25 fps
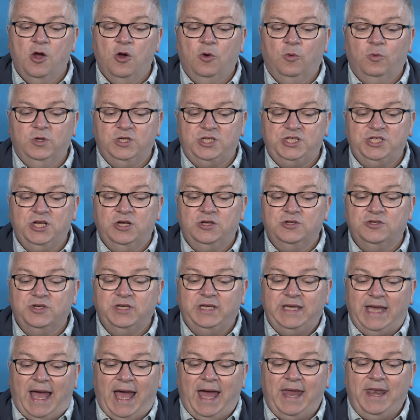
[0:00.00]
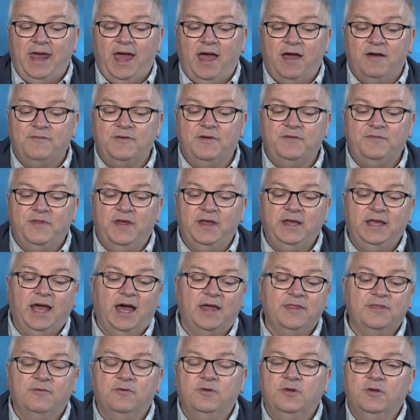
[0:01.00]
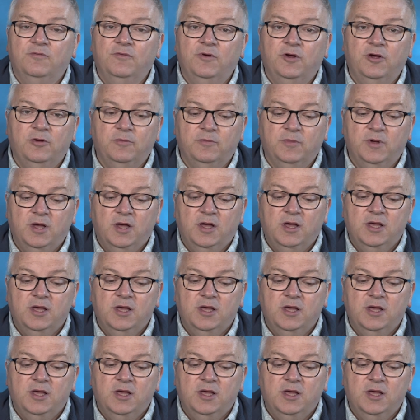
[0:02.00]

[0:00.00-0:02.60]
which children can have if they gather in a room,